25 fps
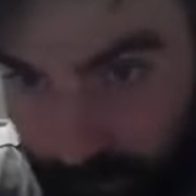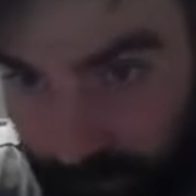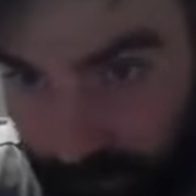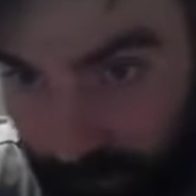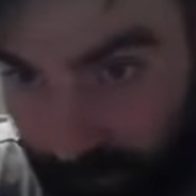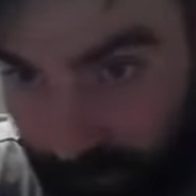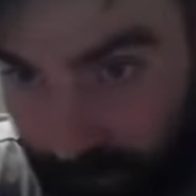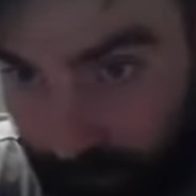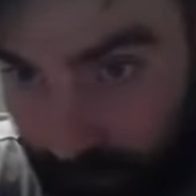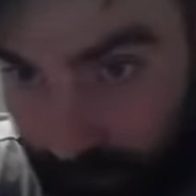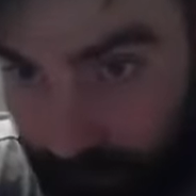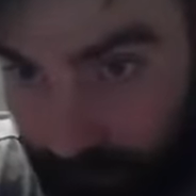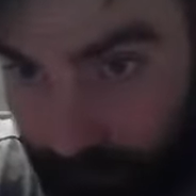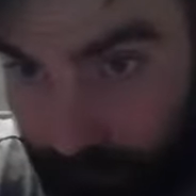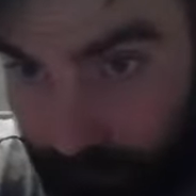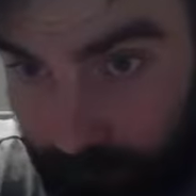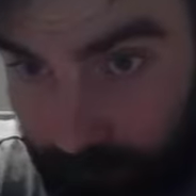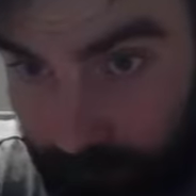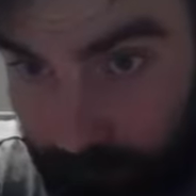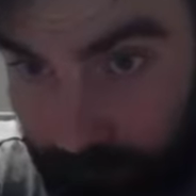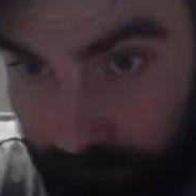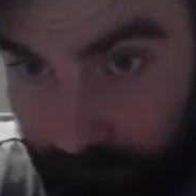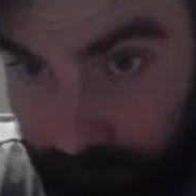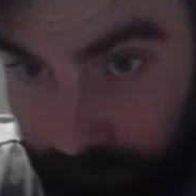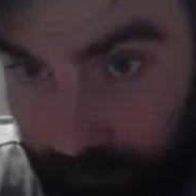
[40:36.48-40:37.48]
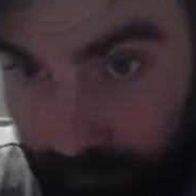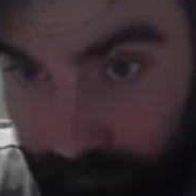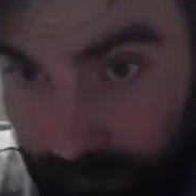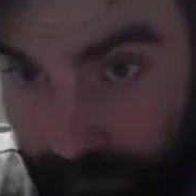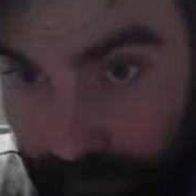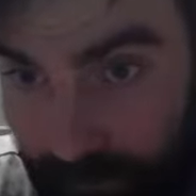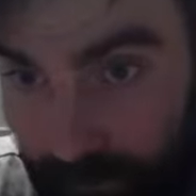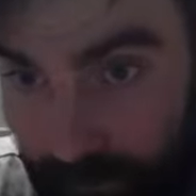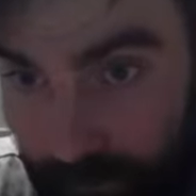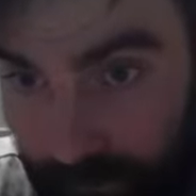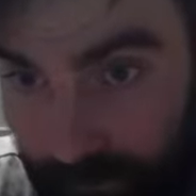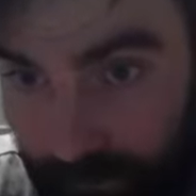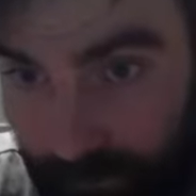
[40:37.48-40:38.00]
on this one? The back
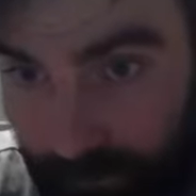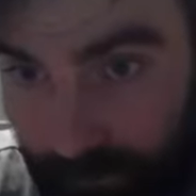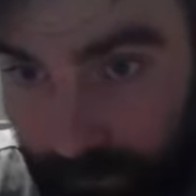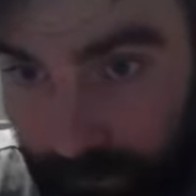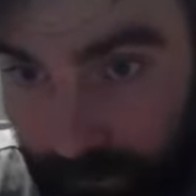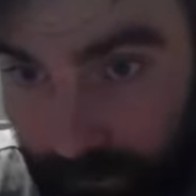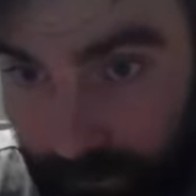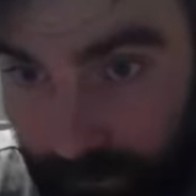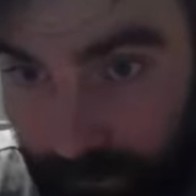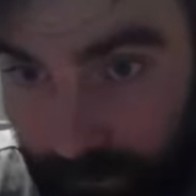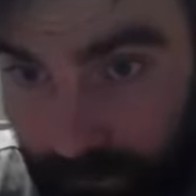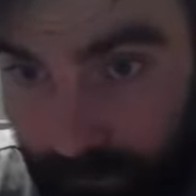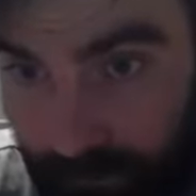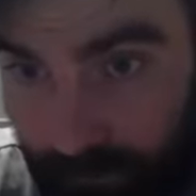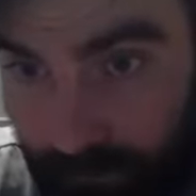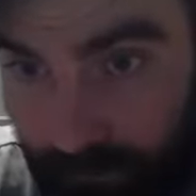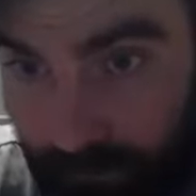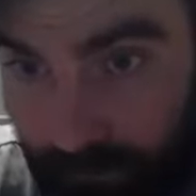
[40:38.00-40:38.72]
arches when I see.